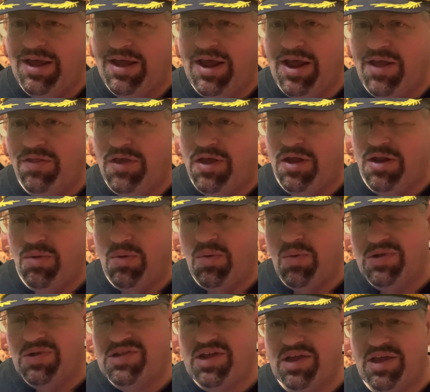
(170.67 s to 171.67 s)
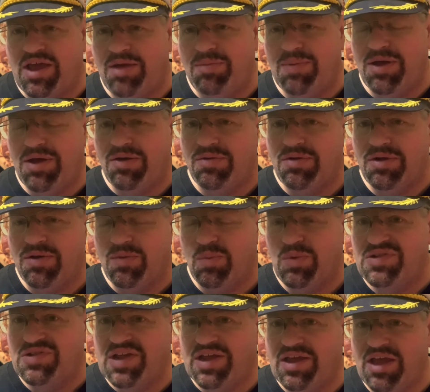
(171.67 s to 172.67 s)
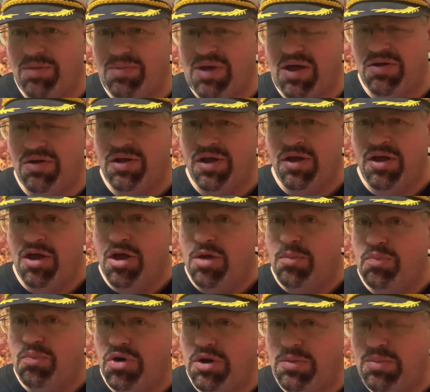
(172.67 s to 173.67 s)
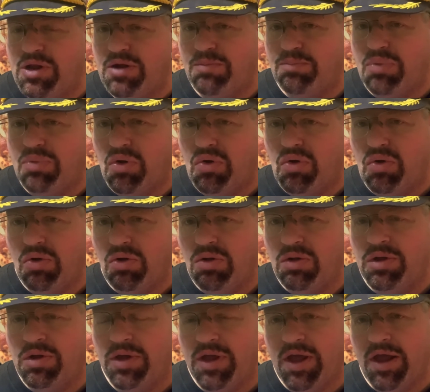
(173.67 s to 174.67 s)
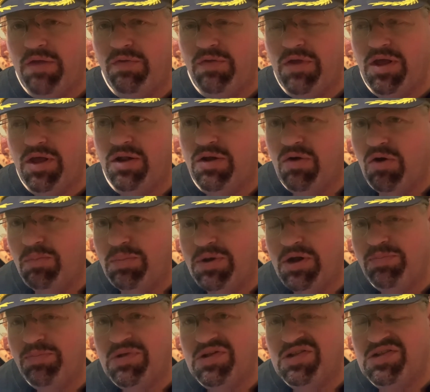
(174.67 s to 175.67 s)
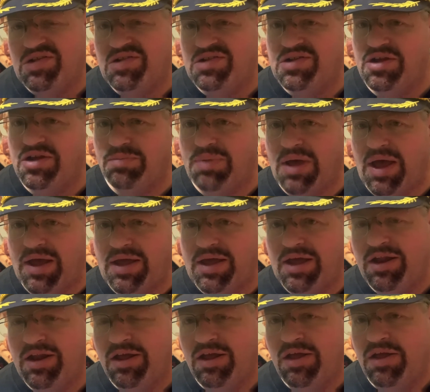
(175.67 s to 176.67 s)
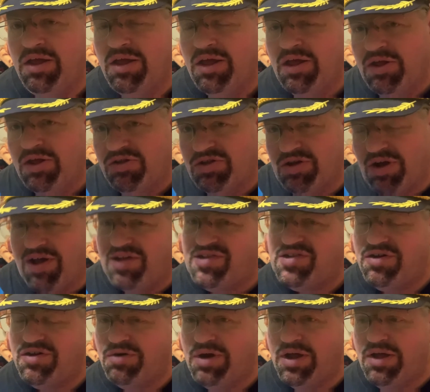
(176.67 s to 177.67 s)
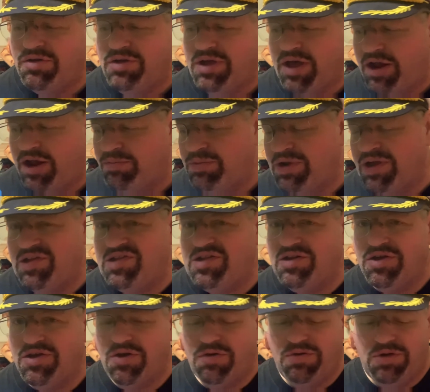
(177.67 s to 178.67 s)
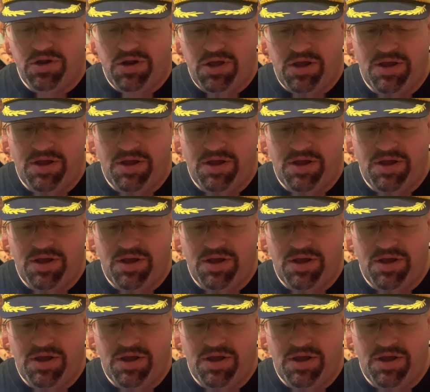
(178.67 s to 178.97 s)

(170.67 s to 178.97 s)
And then once I came out, once they came out, put them in a bowl and then open up the seasoning packet, tossed it around, got them nice and coated